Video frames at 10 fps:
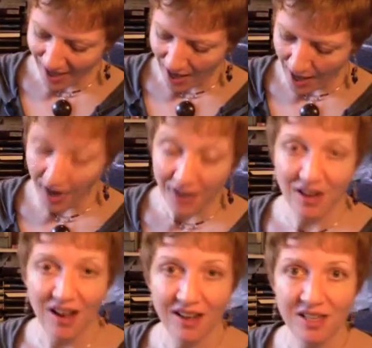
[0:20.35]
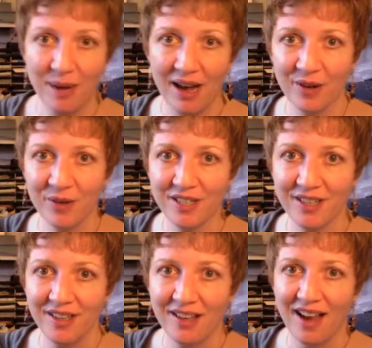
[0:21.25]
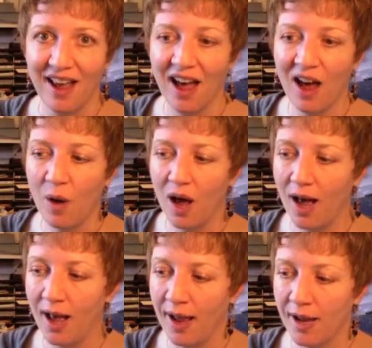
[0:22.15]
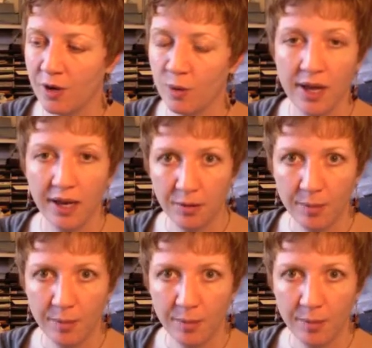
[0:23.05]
And I talked about how I created